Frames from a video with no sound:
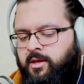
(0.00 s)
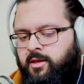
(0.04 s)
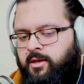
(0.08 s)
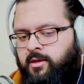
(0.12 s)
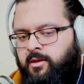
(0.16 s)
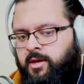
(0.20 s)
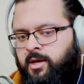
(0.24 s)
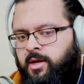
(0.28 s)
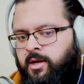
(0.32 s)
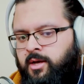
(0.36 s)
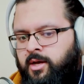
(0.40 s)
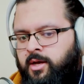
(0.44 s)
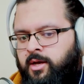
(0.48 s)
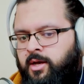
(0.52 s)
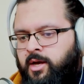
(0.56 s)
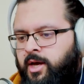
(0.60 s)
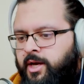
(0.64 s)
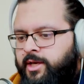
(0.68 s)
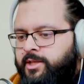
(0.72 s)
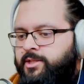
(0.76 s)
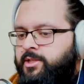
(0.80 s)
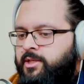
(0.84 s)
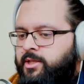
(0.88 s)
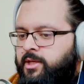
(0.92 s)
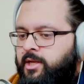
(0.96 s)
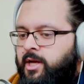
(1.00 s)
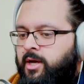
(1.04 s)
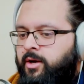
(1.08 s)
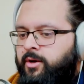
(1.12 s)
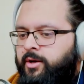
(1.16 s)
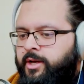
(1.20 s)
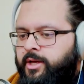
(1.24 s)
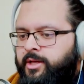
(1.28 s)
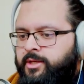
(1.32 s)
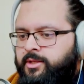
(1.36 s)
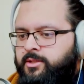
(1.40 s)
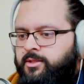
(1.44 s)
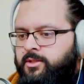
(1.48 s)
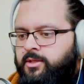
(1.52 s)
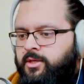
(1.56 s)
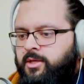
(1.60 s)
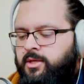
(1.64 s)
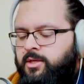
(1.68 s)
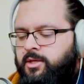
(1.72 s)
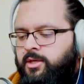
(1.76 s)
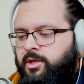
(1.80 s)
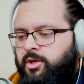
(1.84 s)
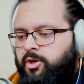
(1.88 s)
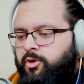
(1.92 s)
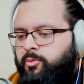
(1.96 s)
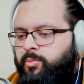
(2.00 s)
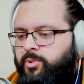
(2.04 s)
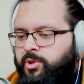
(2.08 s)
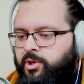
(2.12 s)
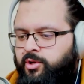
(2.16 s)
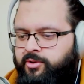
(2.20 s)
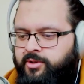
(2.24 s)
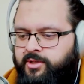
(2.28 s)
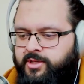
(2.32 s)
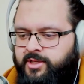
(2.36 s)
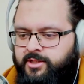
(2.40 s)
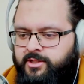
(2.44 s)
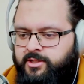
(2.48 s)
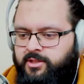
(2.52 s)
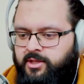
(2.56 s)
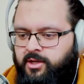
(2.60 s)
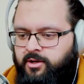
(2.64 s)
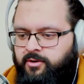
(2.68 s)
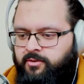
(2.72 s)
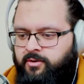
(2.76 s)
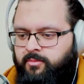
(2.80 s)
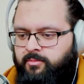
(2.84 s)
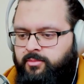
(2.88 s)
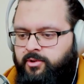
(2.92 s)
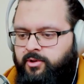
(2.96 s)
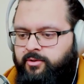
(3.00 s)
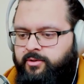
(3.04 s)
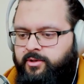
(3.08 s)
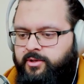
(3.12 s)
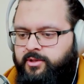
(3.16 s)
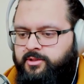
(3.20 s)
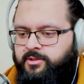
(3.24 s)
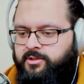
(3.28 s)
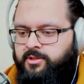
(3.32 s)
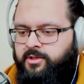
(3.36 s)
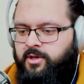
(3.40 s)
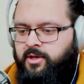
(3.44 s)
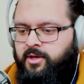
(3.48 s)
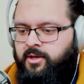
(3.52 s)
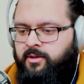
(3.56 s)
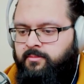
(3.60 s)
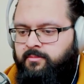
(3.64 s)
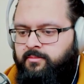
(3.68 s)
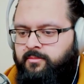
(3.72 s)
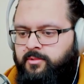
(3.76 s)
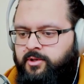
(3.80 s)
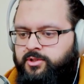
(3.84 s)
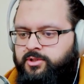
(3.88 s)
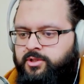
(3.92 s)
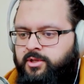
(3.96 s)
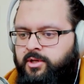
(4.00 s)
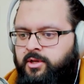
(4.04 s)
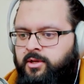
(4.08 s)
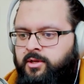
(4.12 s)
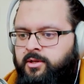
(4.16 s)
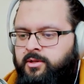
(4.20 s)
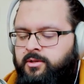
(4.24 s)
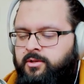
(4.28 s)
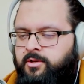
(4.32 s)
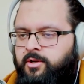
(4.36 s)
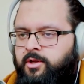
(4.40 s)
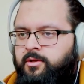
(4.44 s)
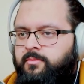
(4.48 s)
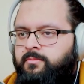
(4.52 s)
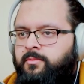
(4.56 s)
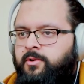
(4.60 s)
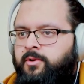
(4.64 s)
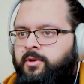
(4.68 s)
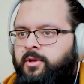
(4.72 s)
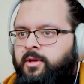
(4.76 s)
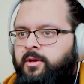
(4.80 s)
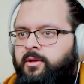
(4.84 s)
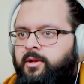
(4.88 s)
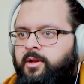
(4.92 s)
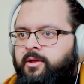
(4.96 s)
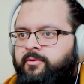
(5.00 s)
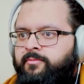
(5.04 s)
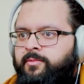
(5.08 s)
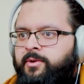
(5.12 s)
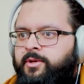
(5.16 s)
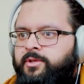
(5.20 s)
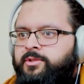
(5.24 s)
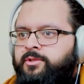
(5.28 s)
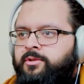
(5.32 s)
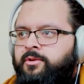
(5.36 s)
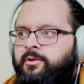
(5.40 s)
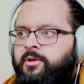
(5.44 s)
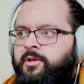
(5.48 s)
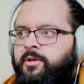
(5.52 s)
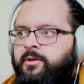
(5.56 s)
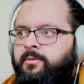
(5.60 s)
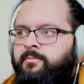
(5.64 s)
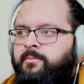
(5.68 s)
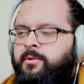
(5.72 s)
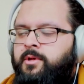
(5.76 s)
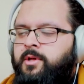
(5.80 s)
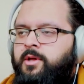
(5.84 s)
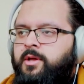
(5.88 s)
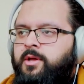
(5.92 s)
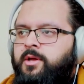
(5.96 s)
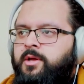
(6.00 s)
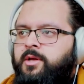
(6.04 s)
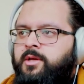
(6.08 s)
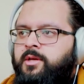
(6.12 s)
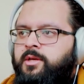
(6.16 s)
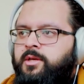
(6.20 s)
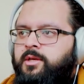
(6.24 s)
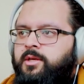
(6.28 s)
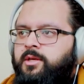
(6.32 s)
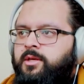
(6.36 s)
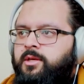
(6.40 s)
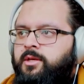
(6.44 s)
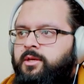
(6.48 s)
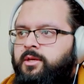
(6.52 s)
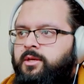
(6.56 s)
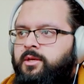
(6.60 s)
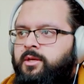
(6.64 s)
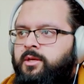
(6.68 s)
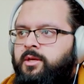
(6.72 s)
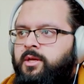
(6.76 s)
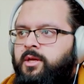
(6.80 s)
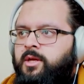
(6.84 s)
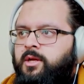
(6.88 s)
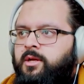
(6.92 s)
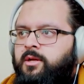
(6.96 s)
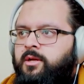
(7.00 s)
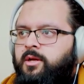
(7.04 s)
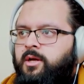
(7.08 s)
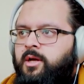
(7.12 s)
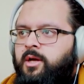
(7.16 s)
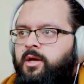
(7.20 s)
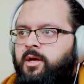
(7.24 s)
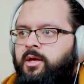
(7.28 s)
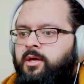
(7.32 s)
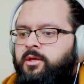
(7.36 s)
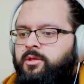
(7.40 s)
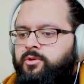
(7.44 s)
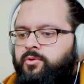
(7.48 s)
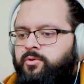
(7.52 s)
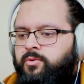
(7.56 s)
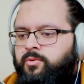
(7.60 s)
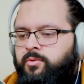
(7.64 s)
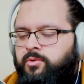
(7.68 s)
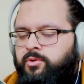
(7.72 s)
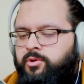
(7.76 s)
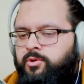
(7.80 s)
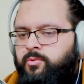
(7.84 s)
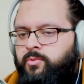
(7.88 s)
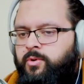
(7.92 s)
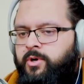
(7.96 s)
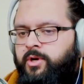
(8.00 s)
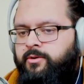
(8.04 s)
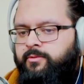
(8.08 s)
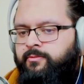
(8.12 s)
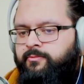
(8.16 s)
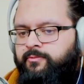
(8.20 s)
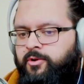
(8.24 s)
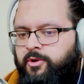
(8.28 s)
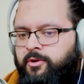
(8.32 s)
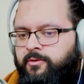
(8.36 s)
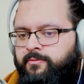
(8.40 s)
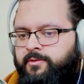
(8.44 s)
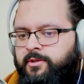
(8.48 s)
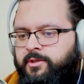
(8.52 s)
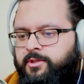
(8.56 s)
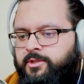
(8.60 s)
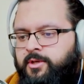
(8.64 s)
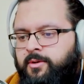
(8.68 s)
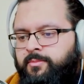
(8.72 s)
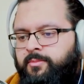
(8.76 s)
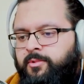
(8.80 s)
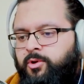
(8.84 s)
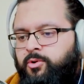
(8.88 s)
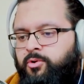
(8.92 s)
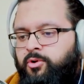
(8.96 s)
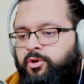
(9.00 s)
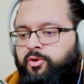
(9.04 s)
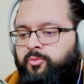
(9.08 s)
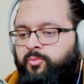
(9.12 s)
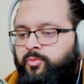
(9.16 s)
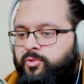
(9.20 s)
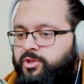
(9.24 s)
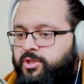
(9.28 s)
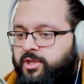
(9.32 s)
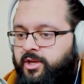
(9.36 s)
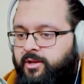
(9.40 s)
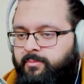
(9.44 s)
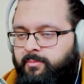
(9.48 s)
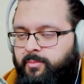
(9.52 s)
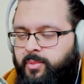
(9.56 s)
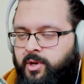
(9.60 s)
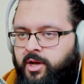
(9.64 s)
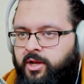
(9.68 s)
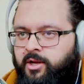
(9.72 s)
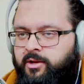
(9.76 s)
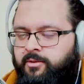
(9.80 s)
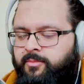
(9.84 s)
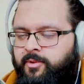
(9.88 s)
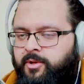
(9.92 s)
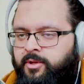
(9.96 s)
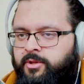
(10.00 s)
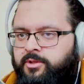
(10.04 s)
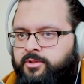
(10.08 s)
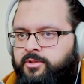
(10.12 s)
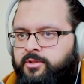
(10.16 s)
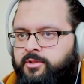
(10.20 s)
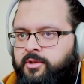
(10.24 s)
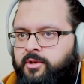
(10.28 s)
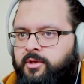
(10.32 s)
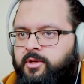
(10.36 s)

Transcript: I see now as, beyond his era, beyond his time. MashaAllah, rahimahullah, Allah have mercy on him. You were involved in something called a Muslim Parliament.